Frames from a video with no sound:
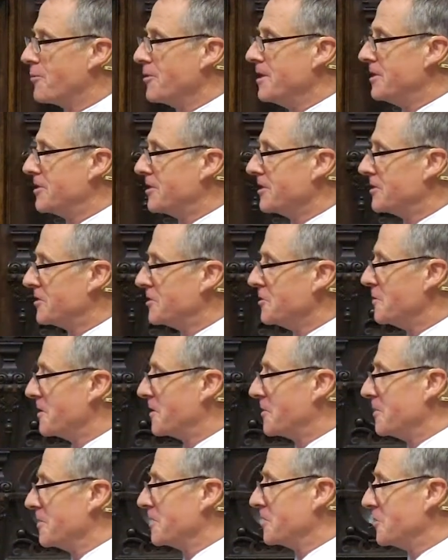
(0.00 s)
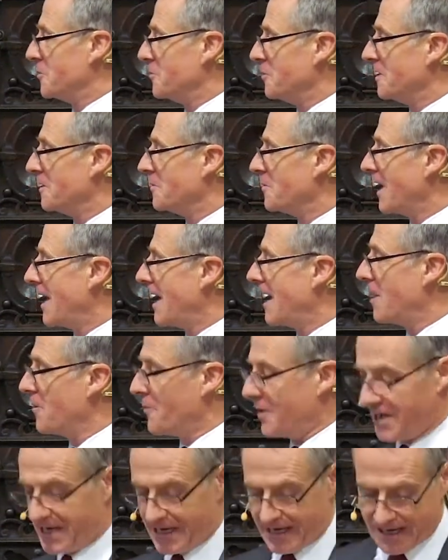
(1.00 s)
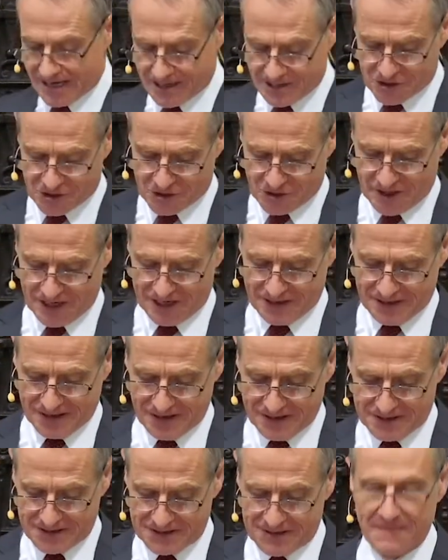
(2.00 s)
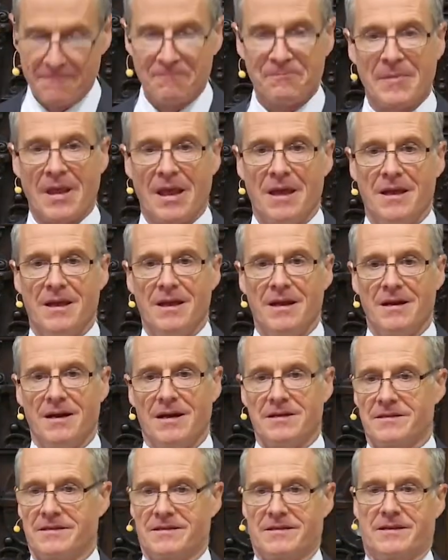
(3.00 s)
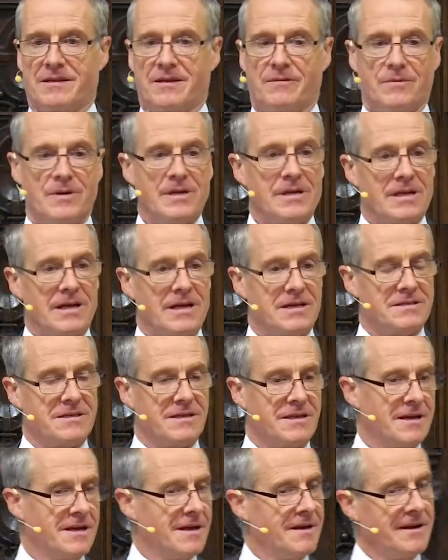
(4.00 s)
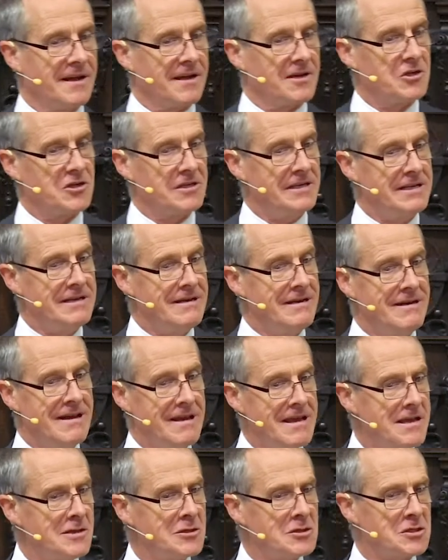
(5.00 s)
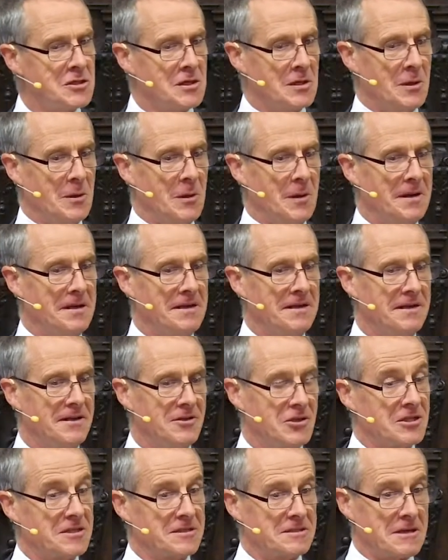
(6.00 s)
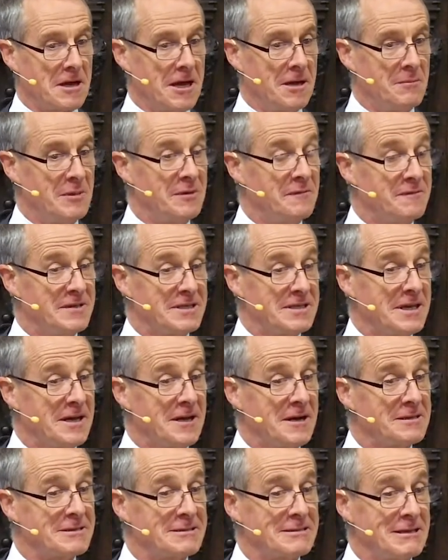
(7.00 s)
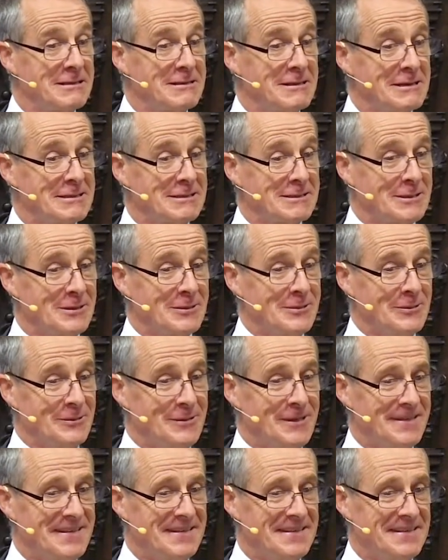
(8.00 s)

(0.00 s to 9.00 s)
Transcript: preachers do across the world, well, how are we going to illustrate this? I suddenly realized that I don't actually need to just come and visit our Sunday school.